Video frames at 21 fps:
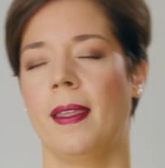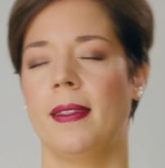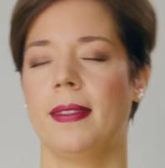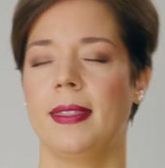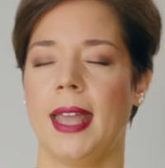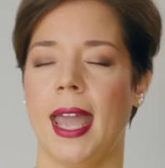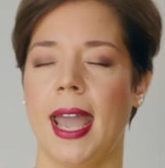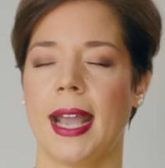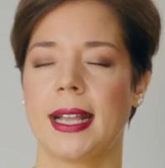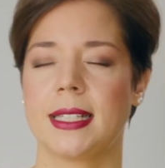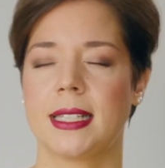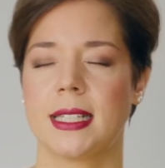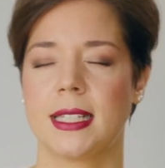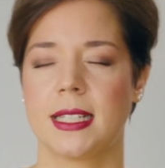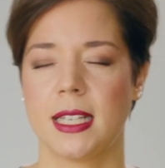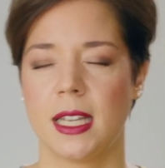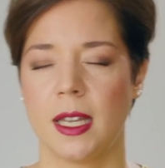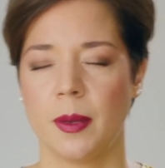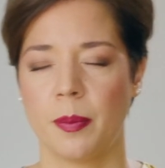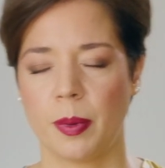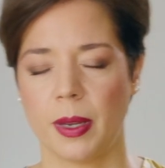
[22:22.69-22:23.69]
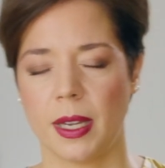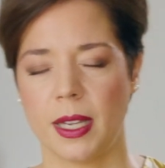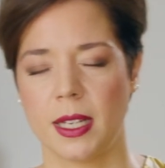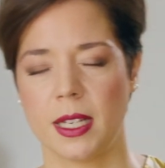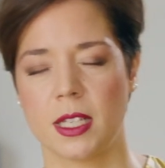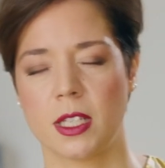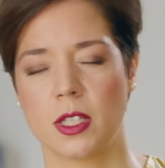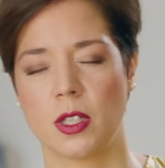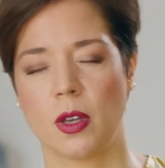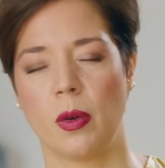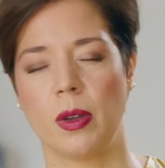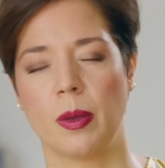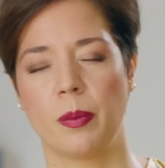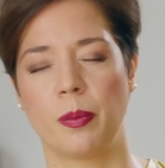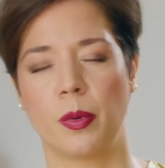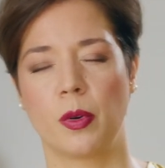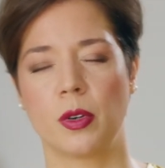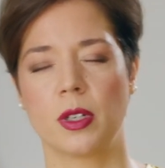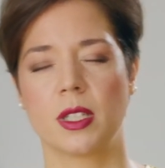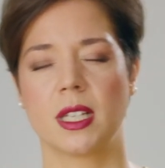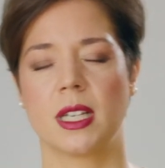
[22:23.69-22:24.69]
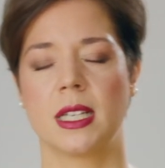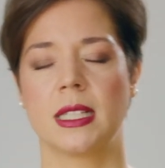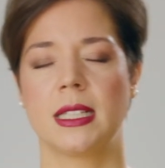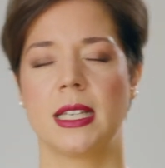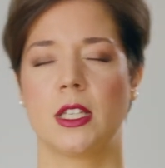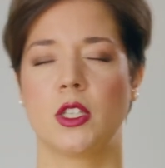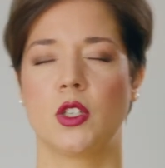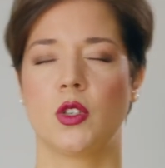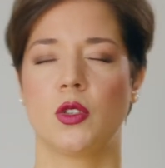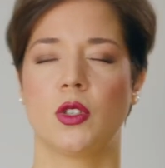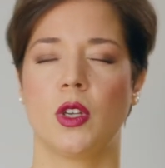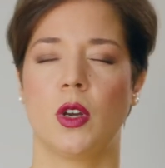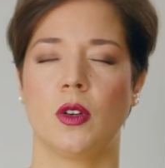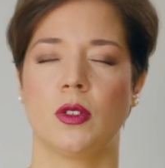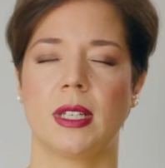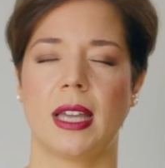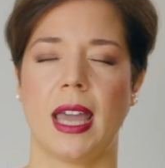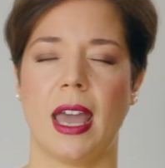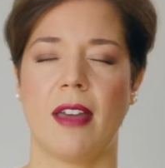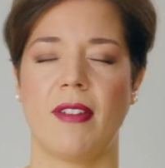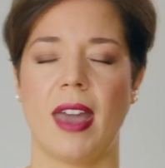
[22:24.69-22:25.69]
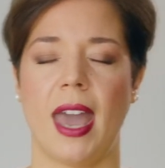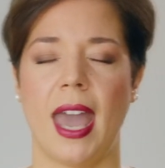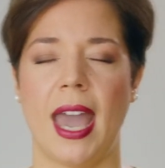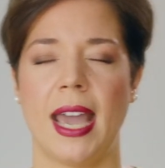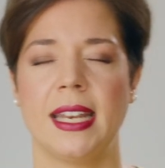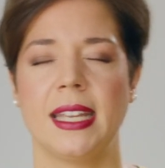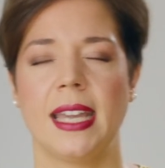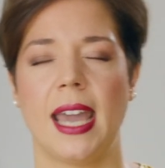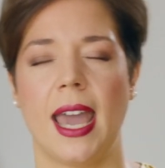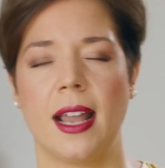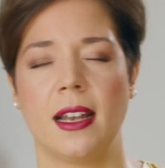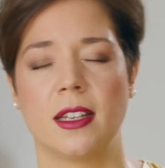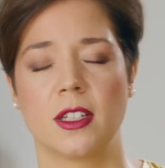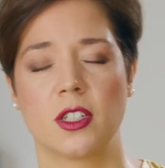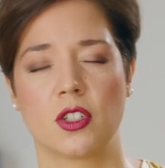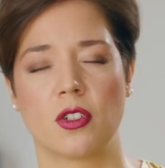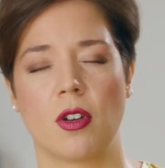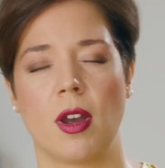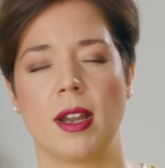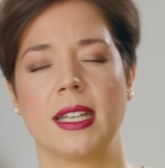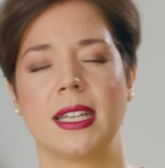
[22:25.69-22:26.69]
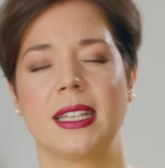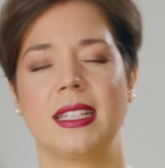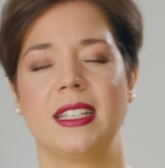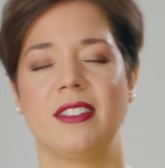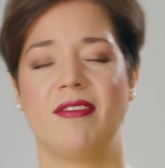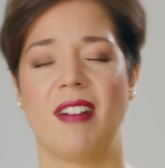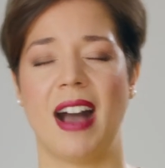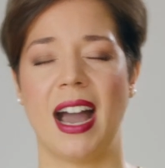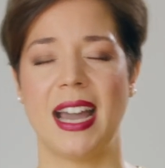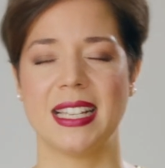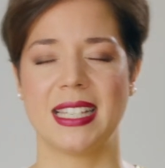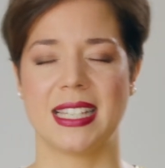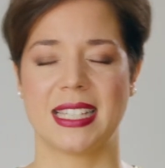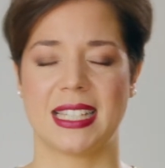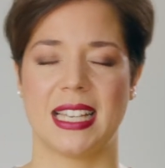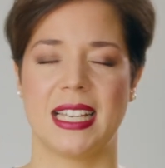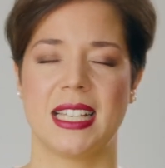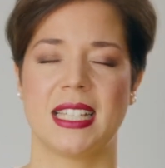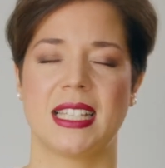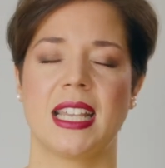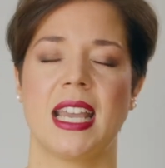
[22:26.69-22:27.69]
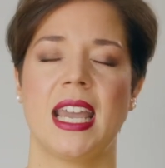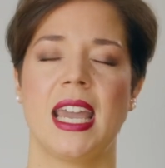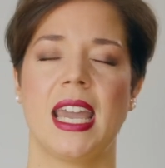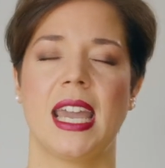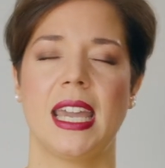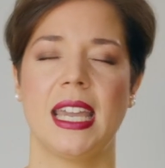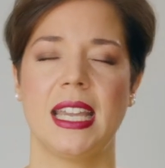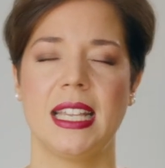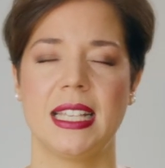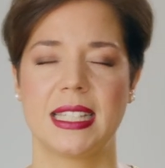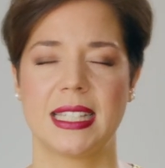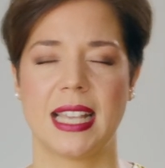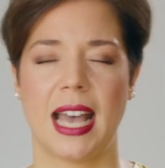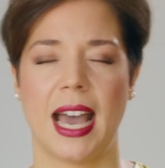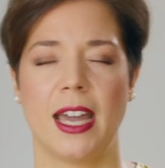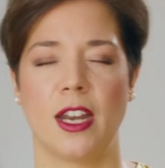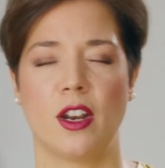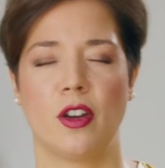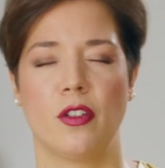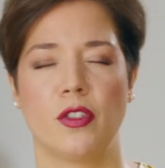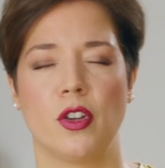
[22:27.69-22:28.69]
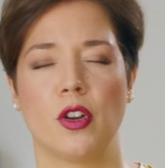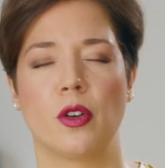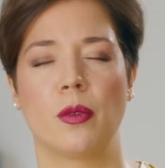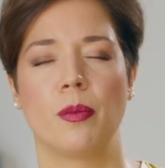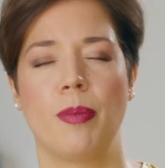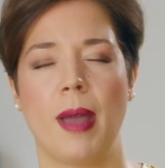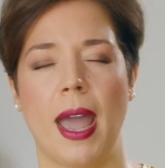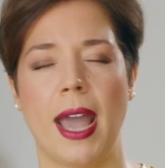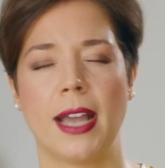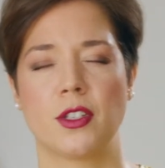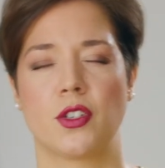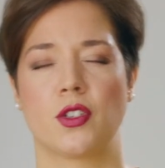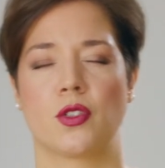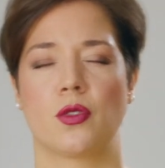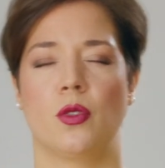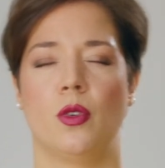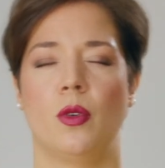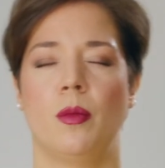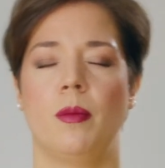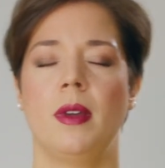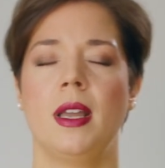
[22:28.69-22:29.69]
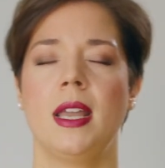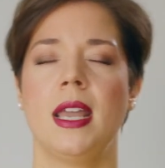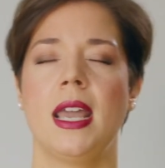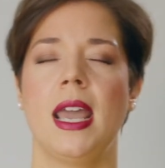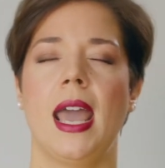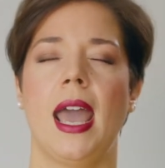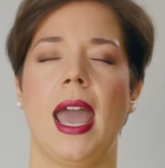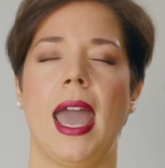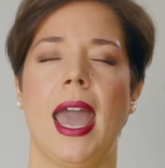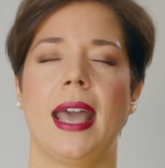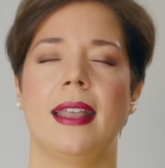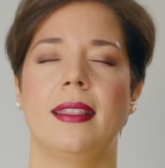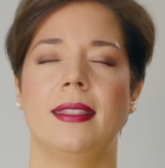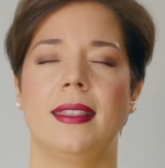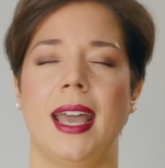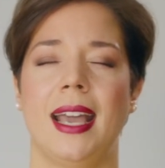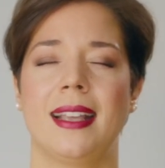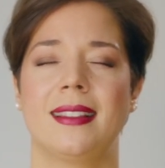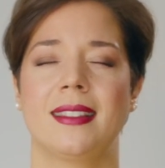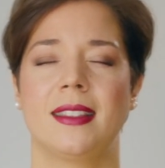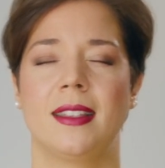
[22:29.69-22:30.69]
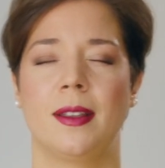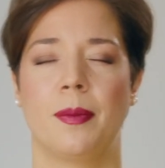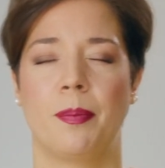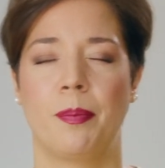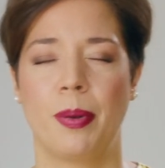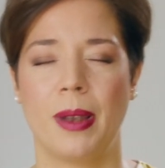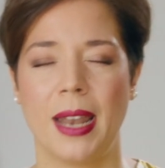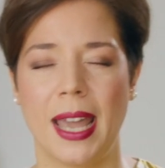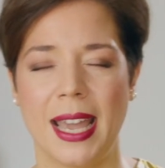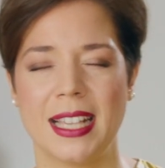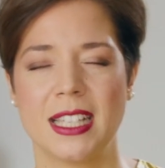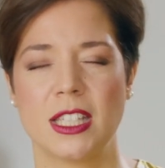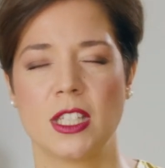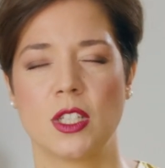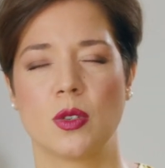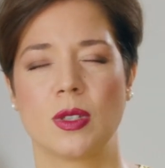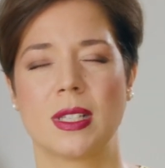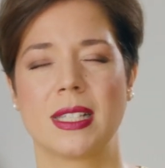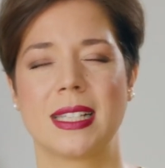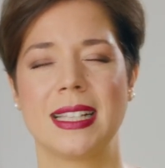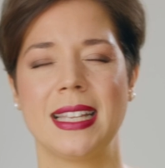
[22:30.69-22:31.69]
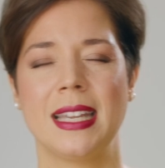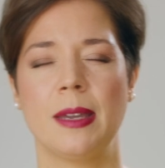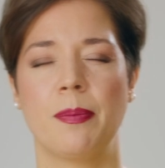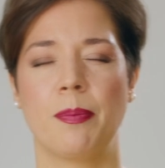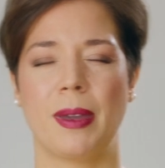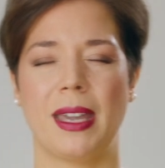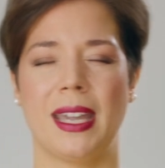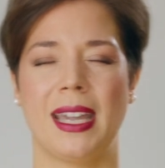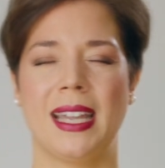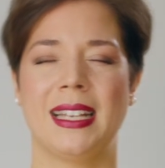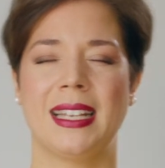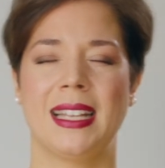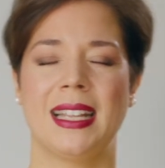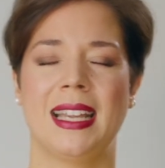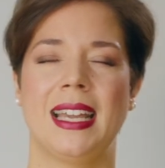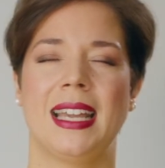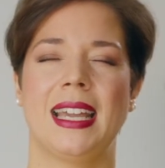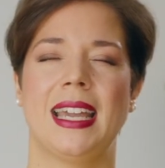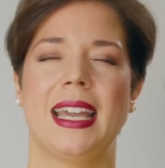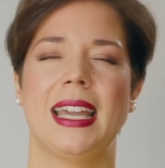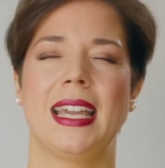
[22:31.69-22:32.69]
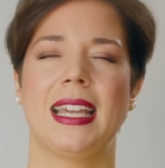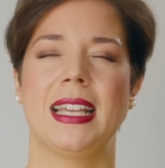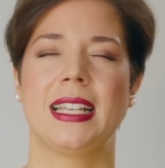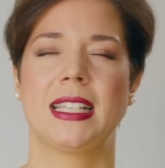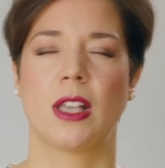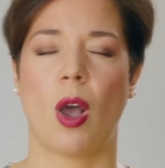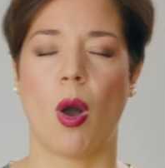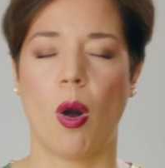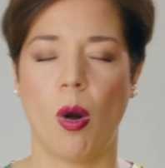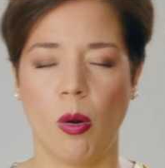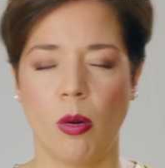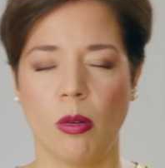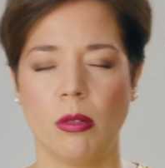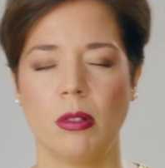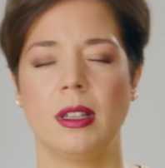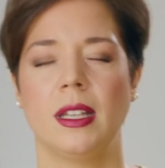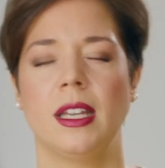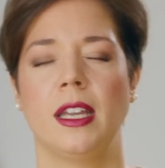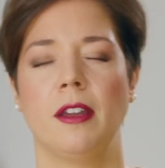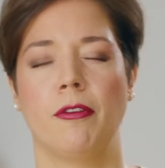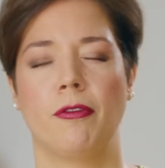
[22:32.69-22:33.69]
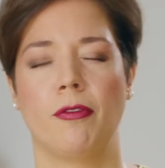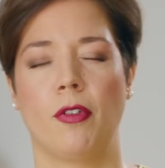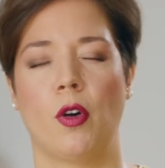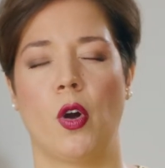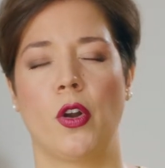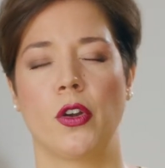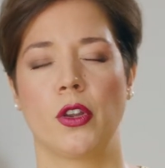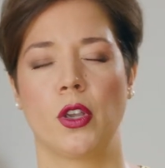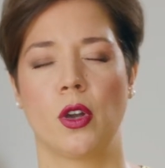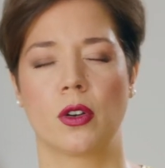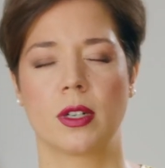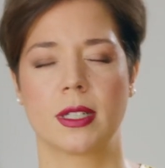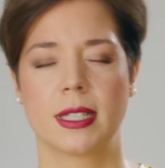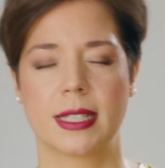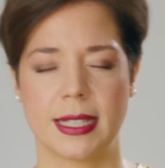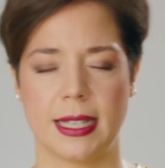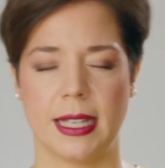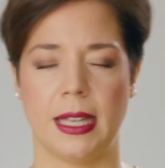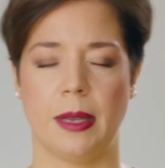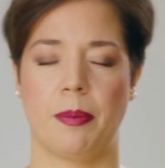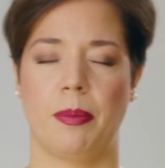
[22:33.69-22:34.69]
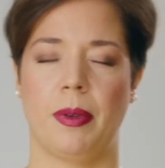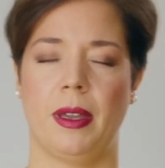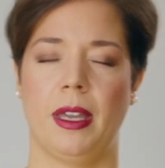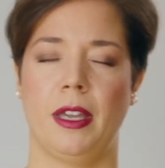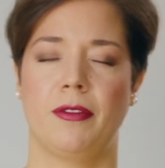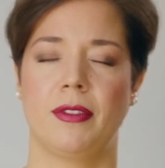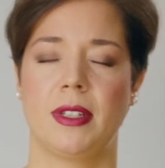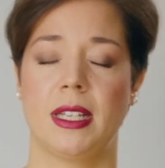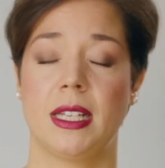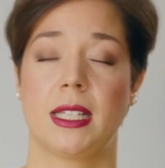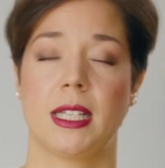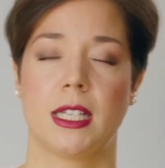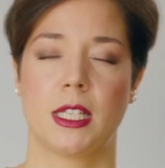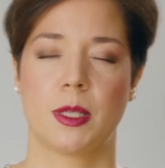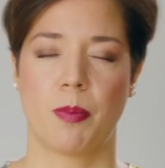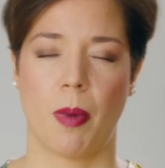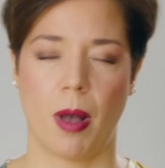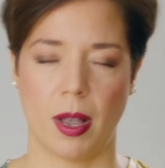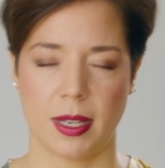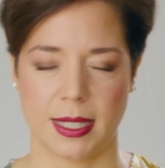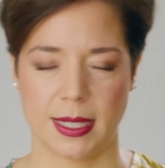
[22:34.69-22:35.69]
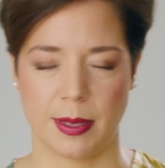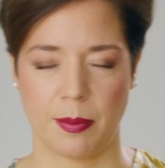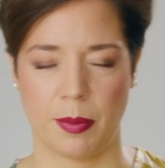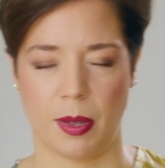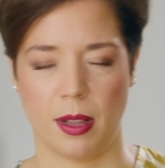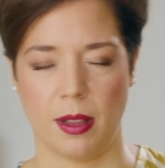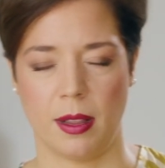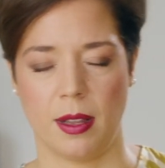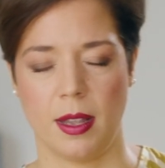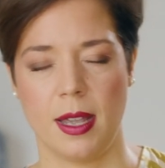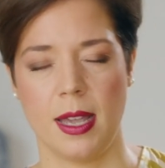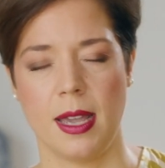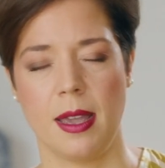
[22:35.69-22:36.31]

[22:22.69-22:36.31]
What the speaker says: Next tip, it is so important that you don't have any electronic devices inside of your bedroom, and that the place you sleep in is only for your sleep, if this is possible.